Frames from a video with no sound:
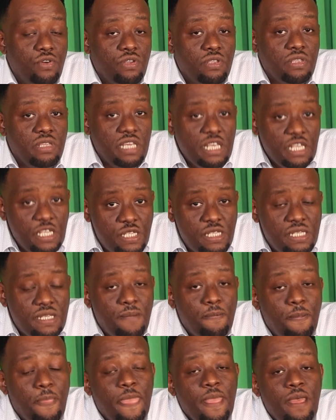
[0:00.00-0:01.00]
or
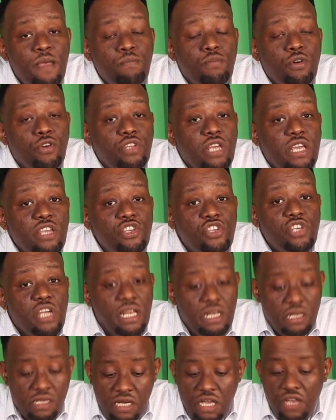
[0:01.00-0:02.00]
this
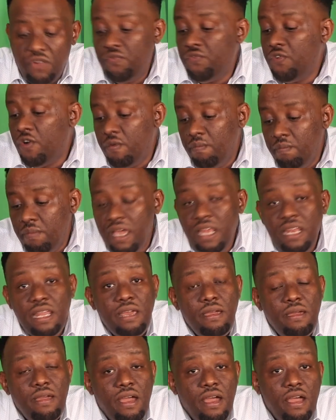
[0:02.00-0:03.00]
potential drug for
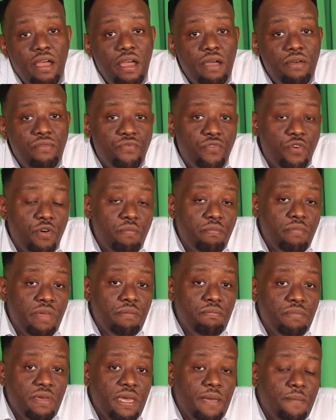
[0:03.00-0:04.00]

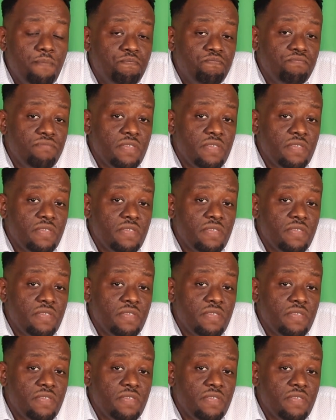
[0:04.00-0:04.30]
maybe